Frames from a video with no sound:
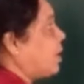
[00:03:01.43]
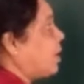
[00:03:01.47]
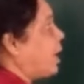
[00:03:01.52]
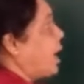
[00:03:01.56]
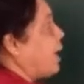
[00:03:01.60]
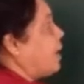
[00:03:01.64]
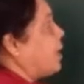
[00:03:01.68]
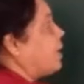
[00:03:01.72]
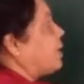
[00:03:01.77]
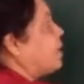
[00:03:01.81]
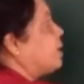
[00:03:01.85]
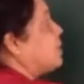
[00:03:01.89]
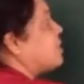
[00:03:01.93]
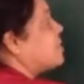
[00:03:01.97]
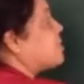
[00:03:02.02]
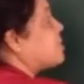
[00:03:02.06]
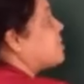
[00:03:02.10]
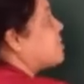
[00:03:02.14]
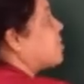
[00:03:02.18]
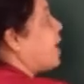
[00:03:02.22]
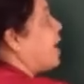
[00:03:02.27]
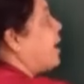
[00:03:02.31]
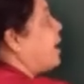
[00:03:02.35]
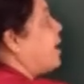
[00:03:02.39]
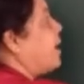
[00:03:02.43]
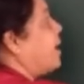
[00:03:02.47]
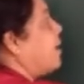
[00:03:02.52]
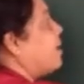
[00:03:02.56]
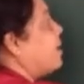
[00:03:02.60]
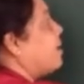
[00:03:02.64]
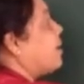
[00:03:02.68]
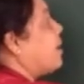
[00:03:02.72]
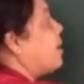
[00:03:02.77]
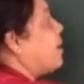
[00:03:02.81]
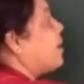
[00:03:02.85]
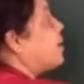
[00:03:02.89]
like
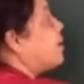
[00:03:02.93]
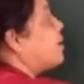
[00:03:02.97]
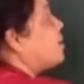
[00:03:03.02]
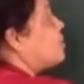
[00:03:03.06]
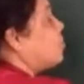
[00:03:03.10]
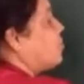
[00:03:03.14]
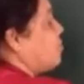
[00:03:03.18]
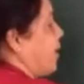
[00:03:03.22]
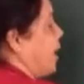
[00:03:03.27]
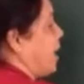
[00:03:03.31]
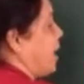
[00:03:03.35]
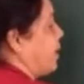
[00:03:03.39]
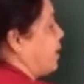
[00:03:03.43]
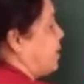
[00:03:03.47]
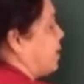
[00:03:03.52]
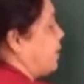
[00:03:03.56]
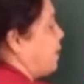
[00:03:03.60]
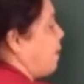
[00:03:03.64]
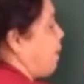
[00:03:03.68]
slightly it is flat.